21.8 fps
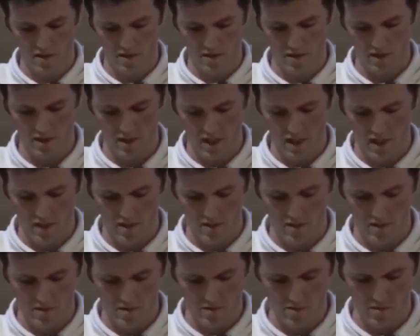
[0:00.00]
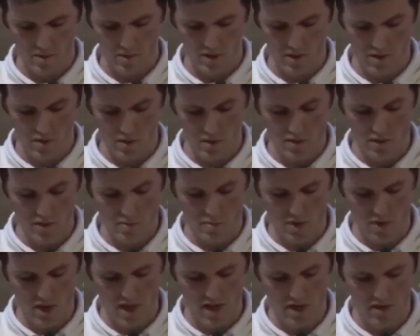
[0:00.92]
tonight we are called to
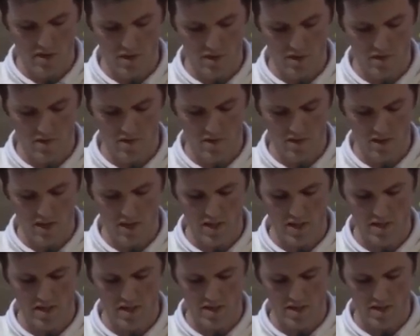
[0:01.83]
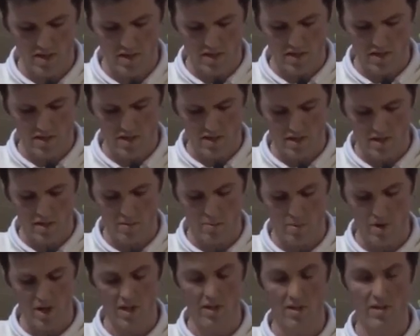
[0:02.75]
pray constantly and
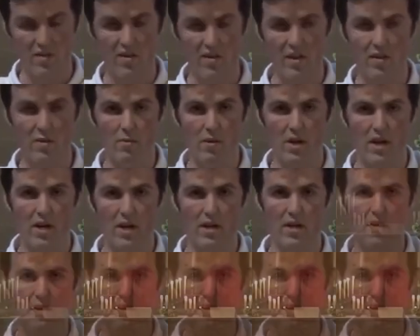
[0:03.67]
pray continually